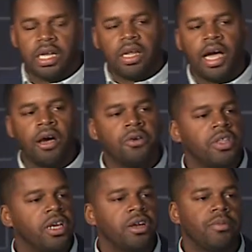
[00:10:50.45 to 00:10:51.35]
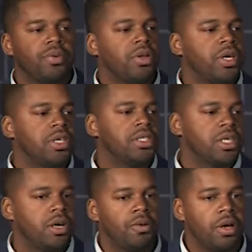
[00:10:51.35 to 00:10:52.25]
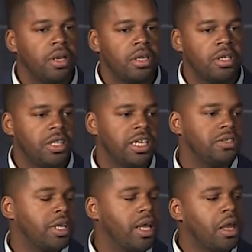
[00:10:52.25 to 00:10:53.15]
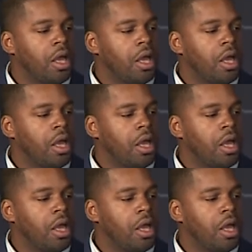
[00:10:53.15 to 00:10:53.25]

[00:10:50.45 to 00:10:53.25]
allow their employees to go on the intranet,